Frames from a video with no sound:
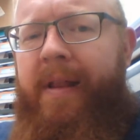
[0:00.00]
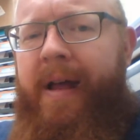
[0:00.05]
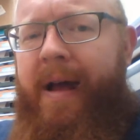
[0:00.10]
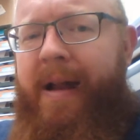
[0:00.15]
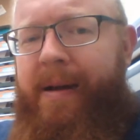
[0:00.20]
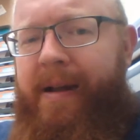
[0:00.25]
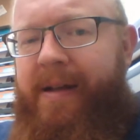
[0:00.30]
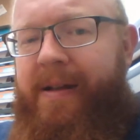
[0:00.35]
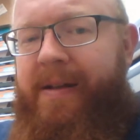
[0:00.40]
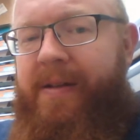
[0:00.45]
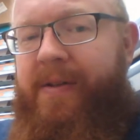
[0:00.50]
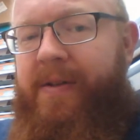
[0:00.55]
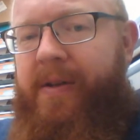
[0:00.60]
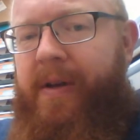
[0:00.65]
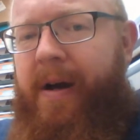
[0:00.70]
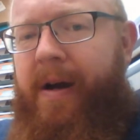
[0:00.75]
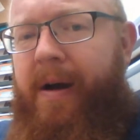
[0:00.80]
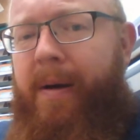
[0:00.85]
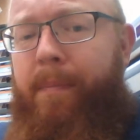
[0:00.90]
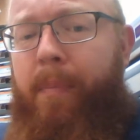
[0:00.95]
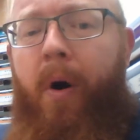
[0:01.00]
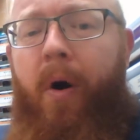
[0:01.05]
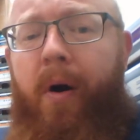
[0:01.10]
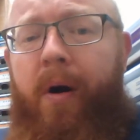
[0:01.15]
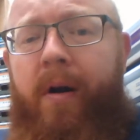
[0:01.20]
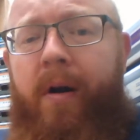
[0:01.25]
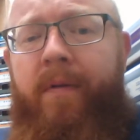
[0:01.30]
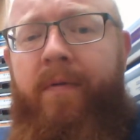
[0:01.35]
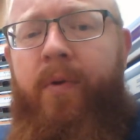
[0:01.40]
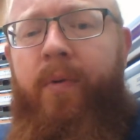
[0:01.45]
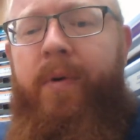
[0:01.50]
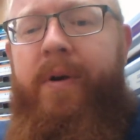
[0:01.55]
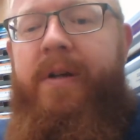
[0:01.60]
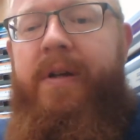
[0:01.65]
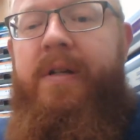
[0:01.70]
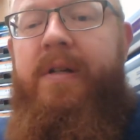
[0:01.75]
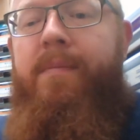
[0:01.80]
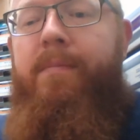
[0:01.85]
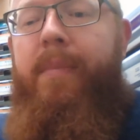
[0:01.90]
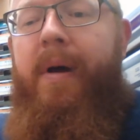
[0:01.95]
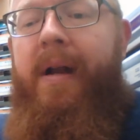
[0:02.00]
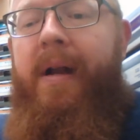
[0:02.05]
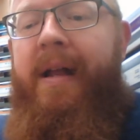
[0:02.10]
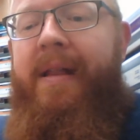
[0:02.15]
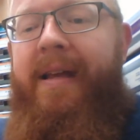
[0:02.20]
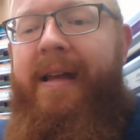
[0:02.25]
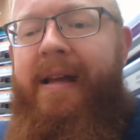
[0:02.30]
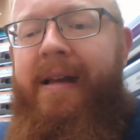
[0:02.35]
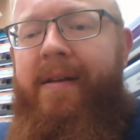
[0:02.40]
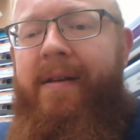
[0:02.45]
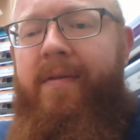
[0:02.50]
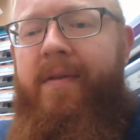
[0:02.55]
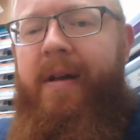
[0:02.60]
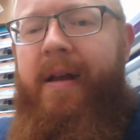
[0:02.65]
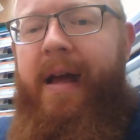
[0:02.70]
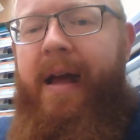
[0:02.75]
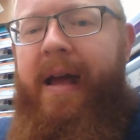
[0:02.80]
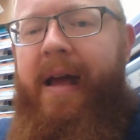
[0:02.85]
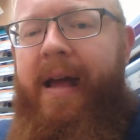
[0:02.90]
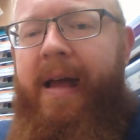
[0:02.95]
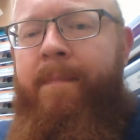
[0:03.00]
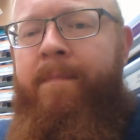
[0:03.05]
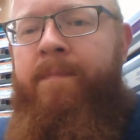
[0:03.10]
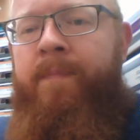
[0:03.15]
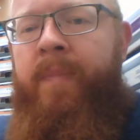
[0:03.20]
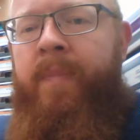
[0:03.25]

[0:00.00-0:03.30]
That is part of the reason. But at the end of the day,